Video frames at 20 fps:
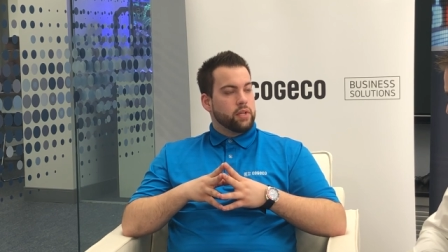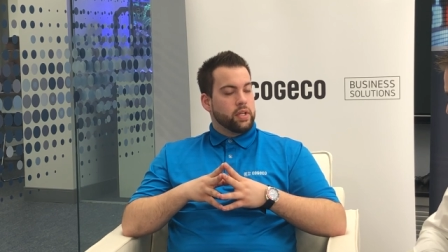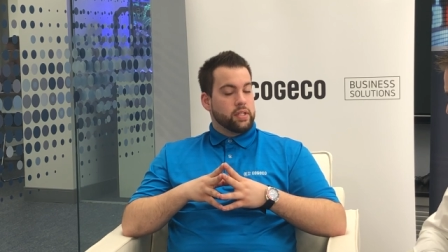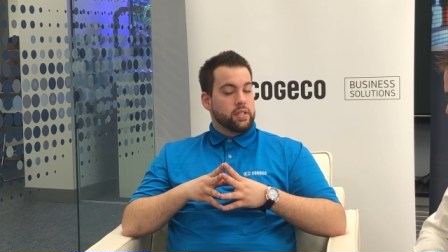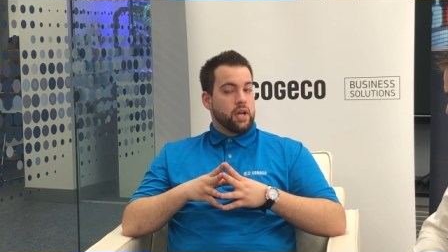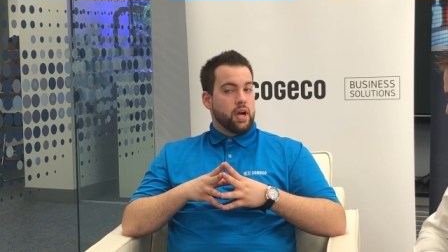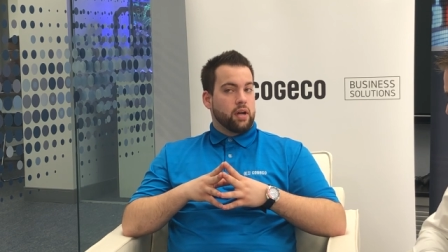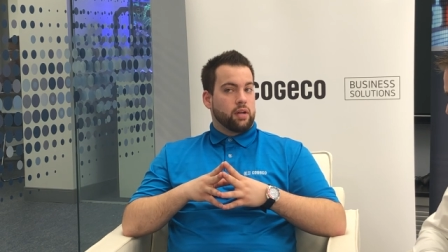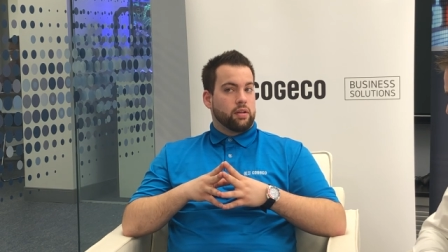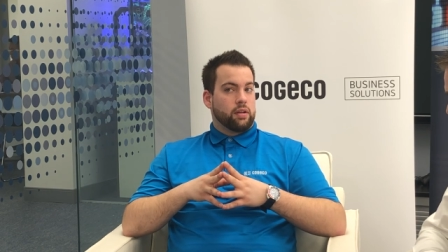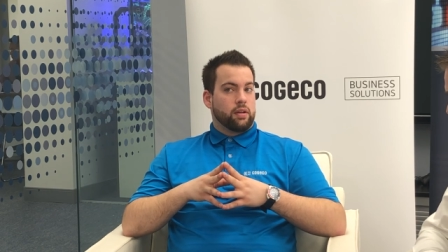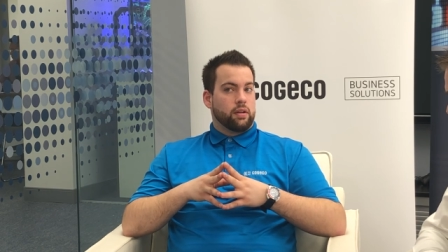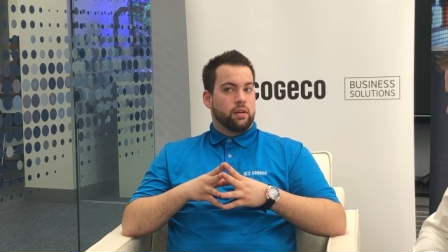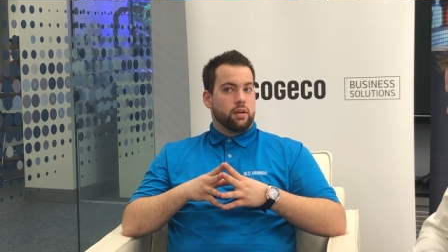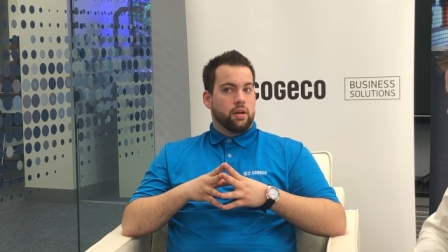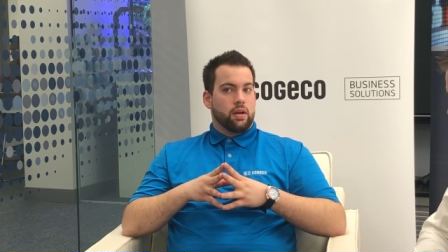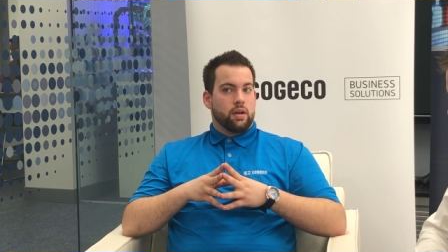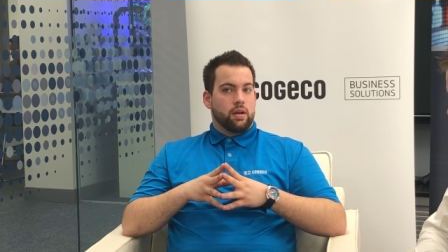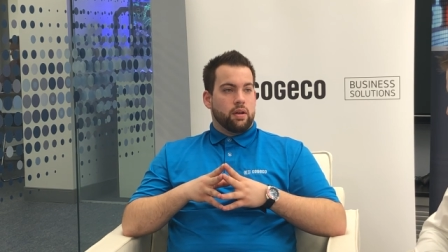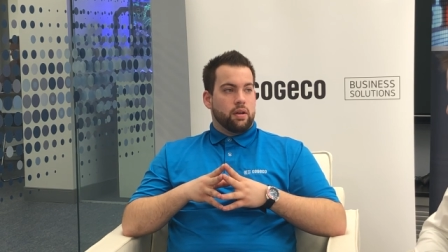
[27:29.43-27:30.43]
Exactly.
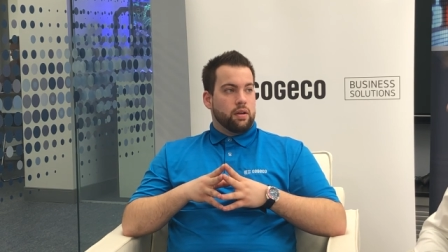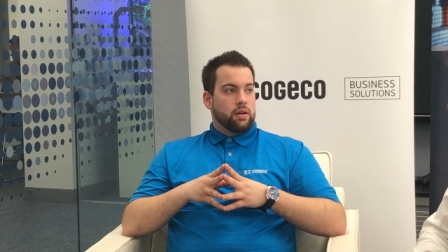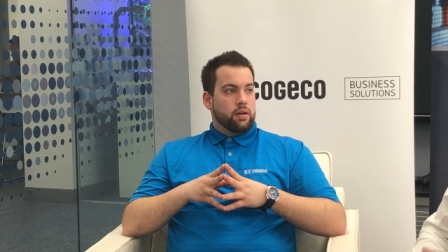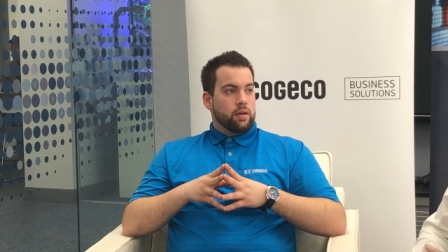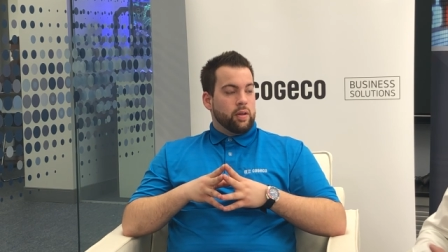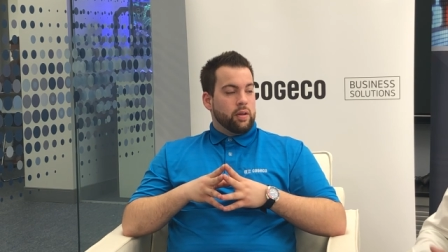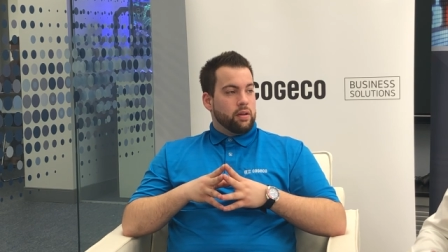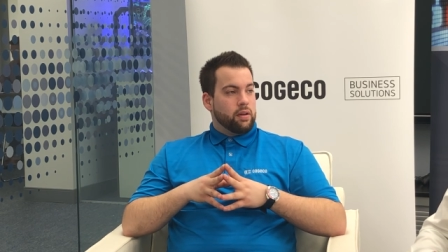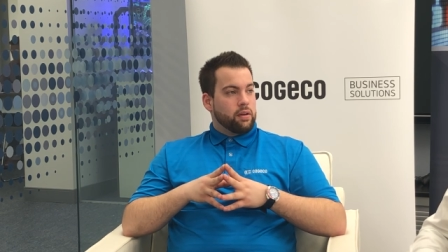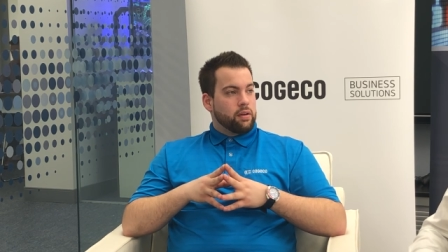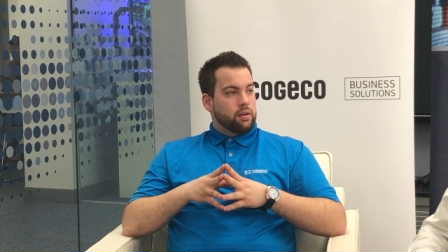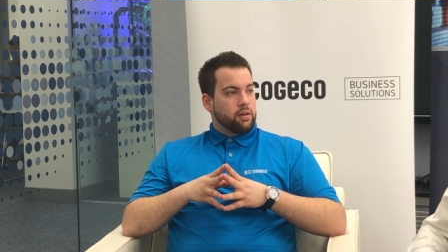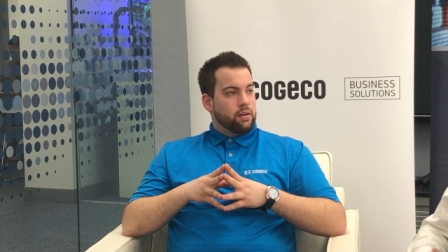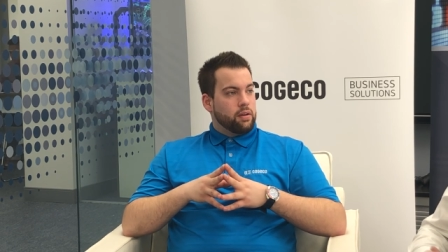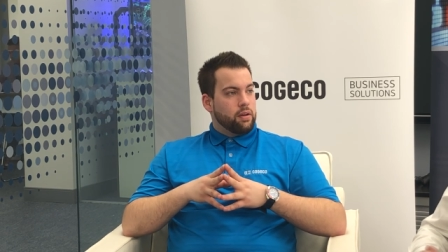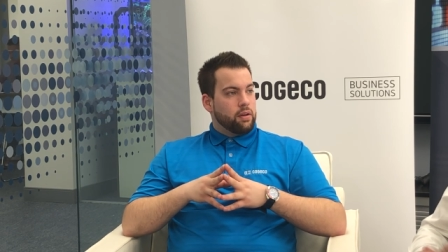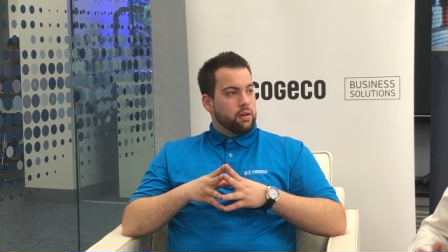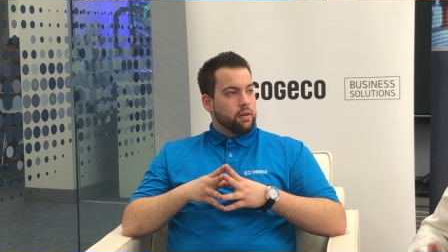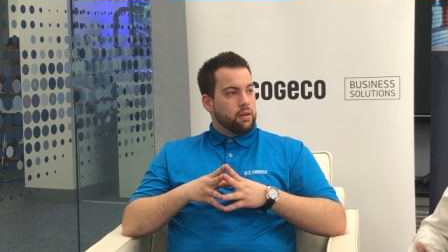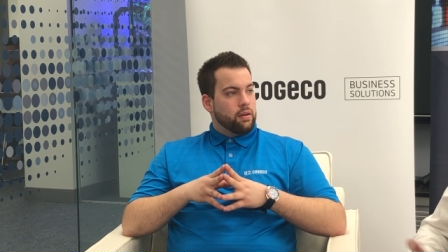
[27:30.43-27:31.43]
Which is good
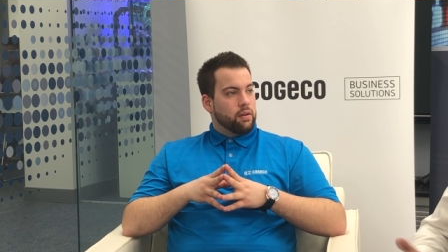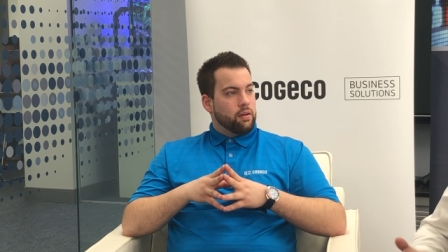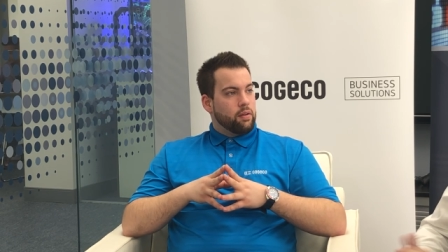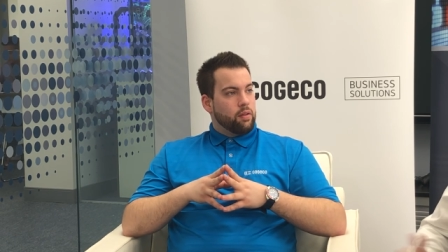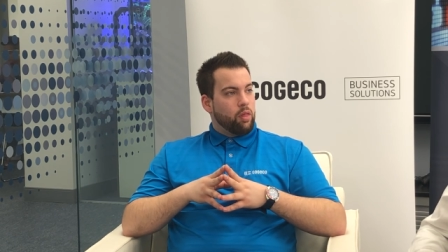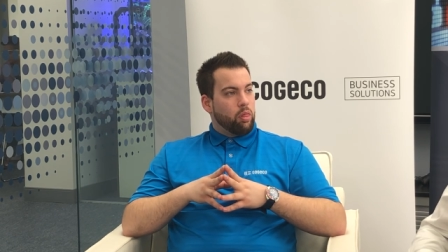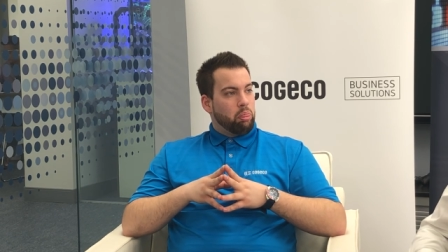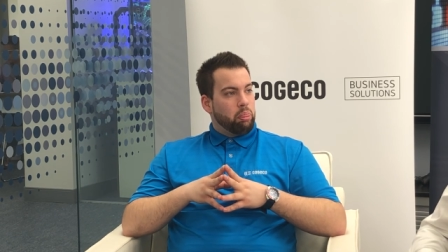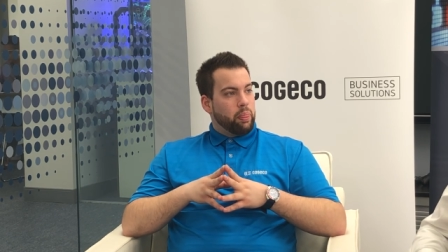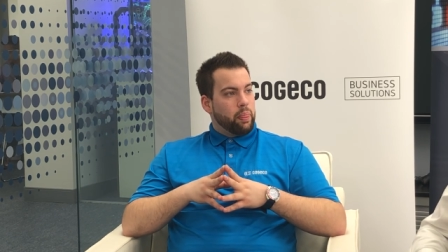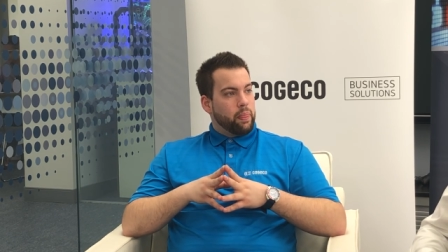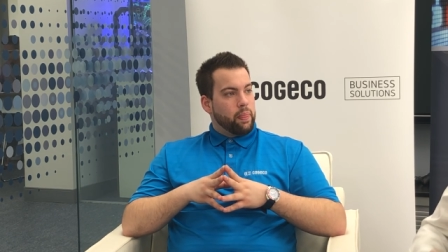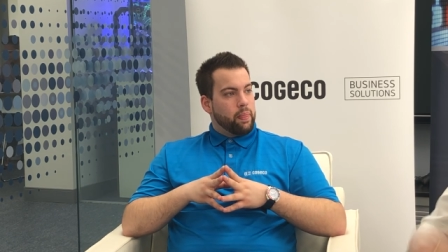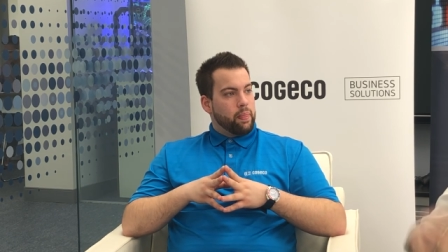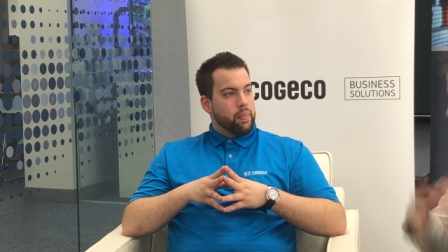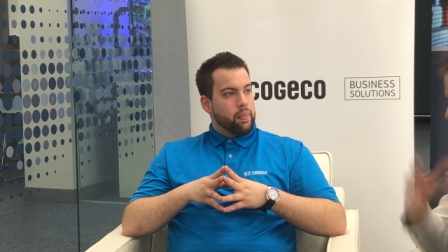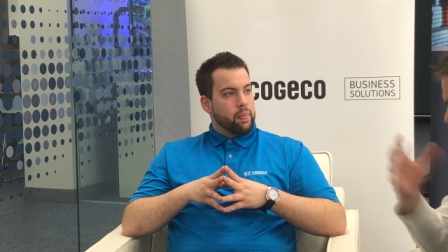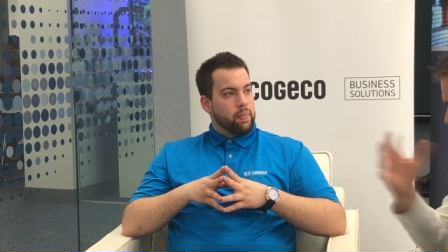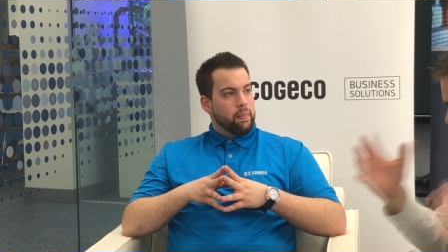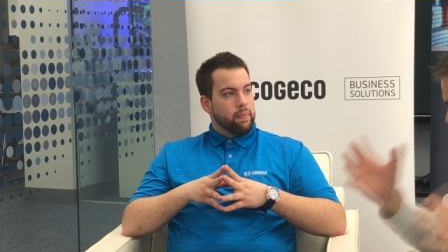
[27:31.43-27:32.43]
flexibility in the in
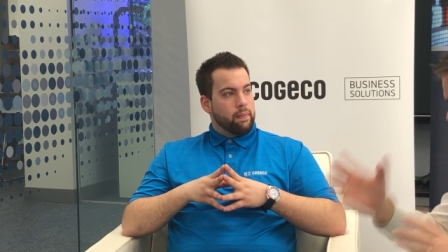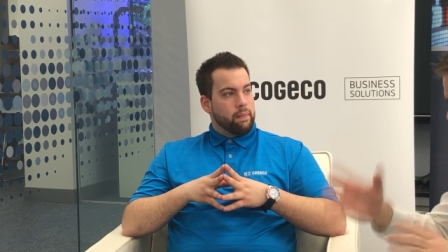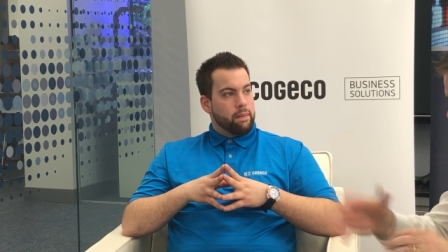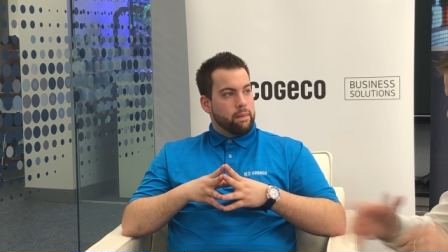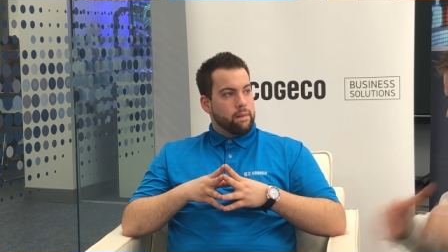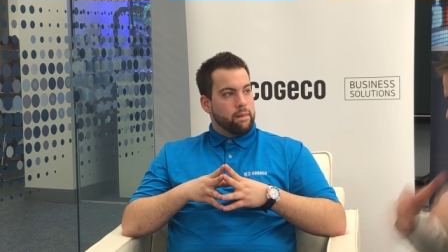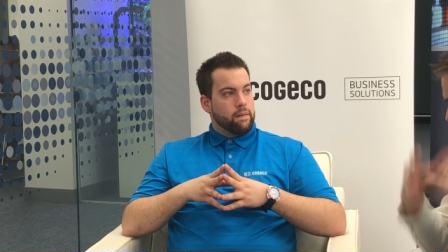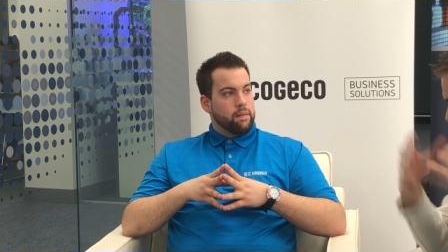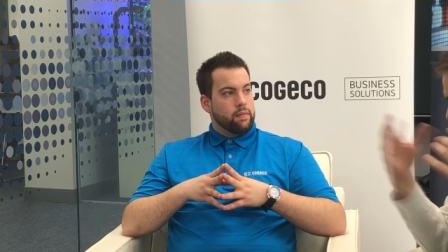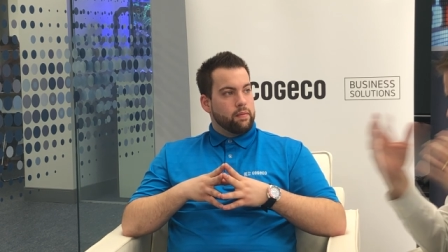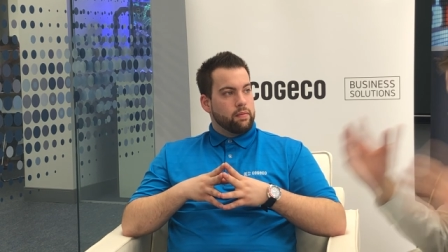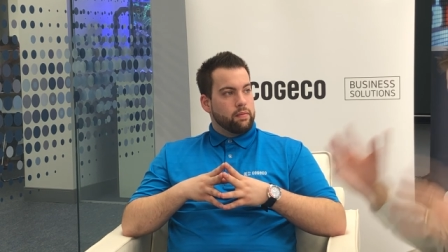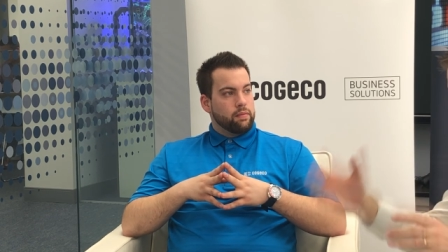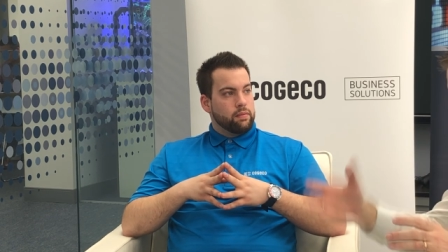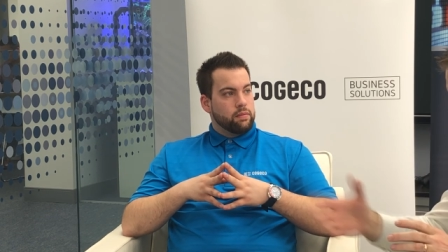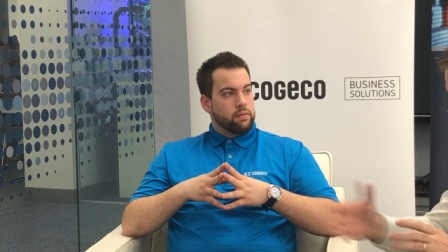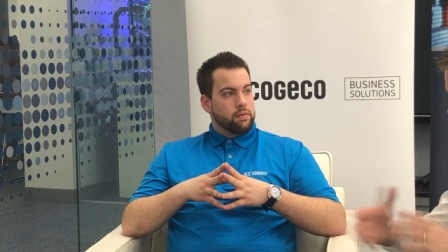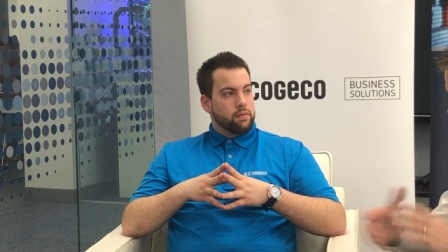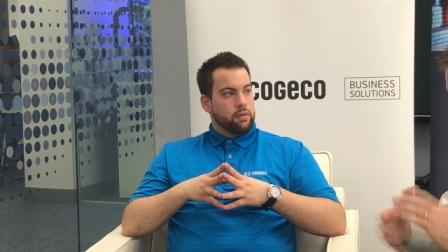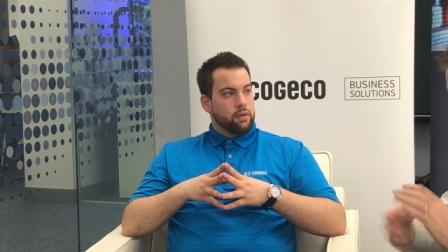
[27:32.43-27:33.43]
that hosted VoIP
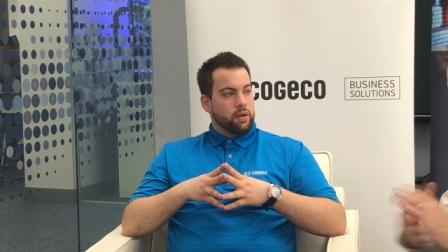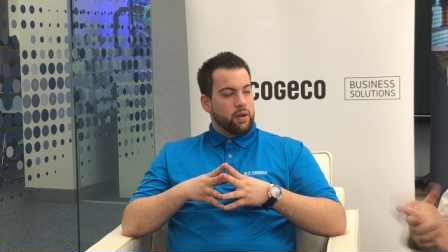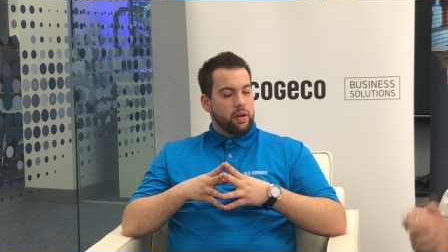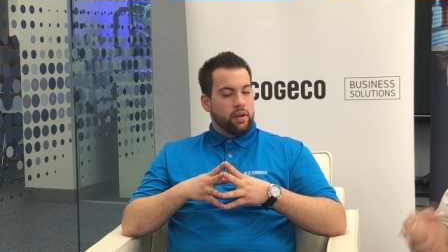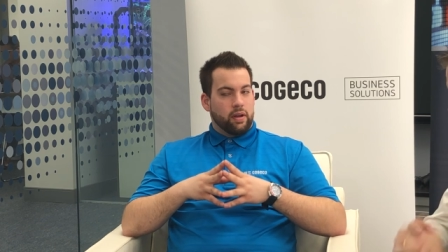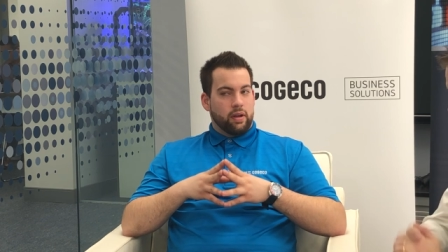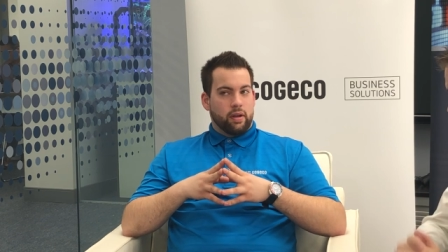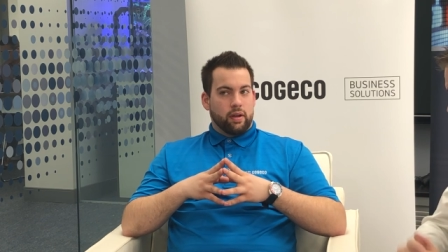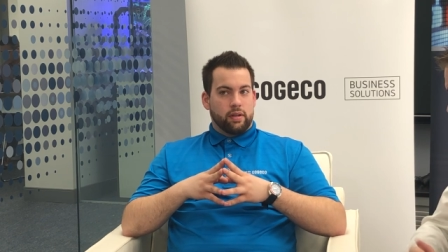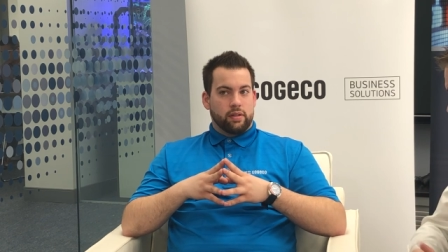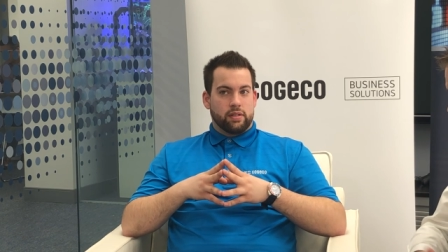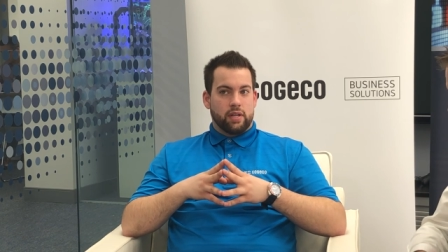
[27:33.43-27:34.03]
solution strategy.